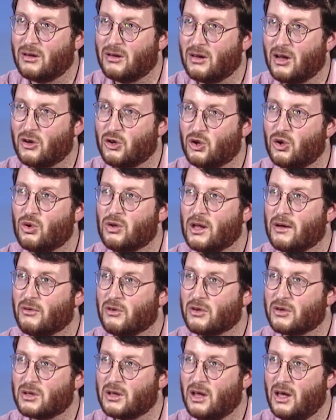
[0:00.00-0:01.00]
on two
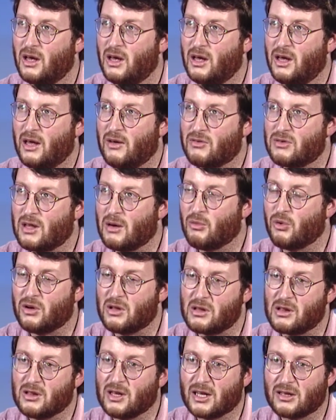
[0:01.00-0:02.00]
levels, if someone
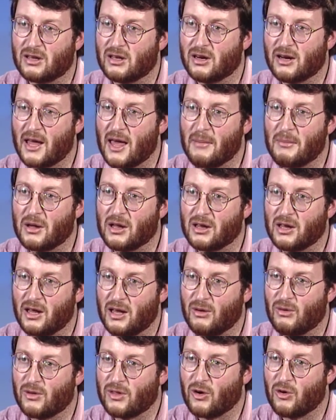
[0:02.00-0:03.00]
is elected an MLA
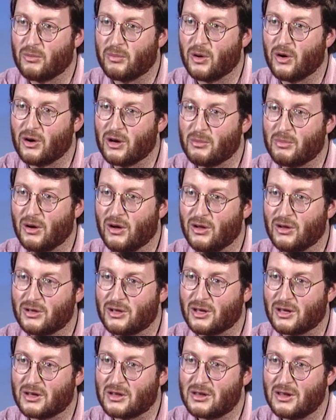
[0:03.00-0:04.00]
without party
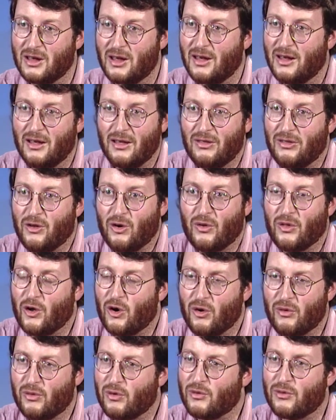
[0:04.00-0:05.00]
politics, they're
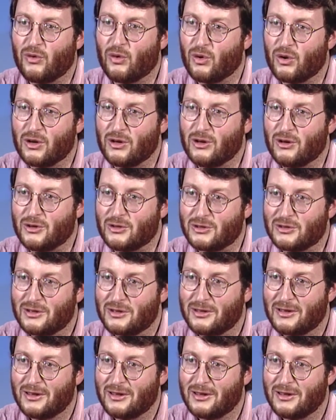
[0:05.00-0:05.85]
there for 4 years.